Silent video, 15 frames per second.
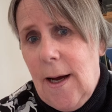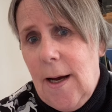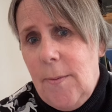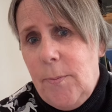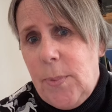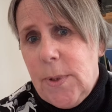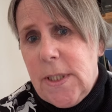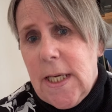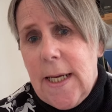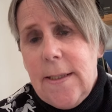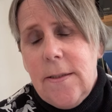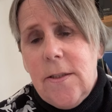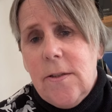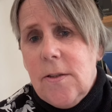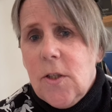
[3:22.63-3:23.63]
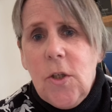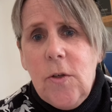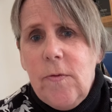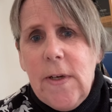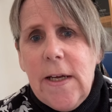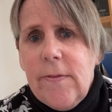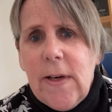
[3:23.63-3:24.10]
and pretend that
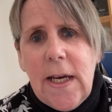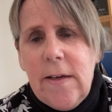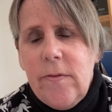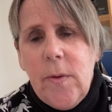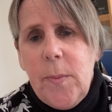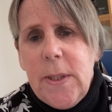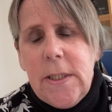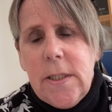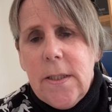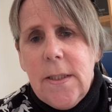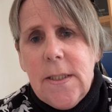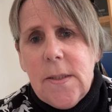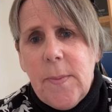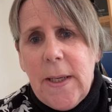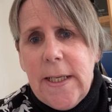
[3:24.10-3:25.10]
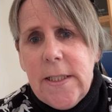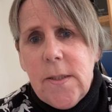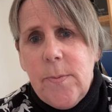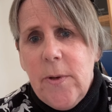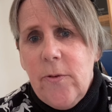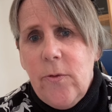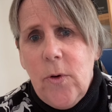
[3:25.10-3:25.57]
you've never ever been to this place
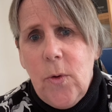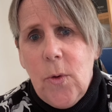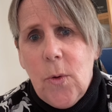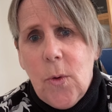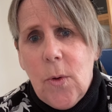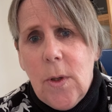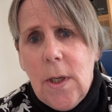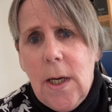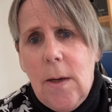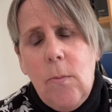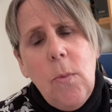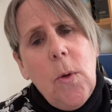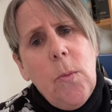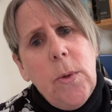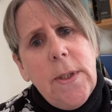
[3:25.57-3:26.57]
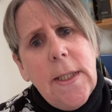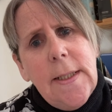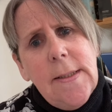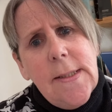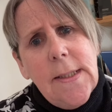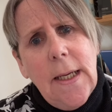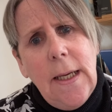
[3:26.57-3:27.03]
before. And what would they
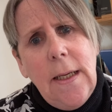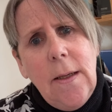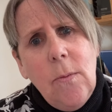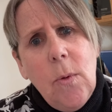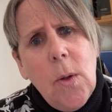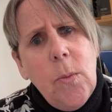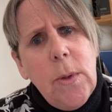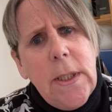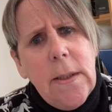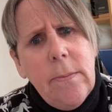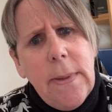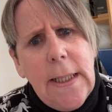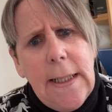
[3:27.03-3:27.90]
see? What would it be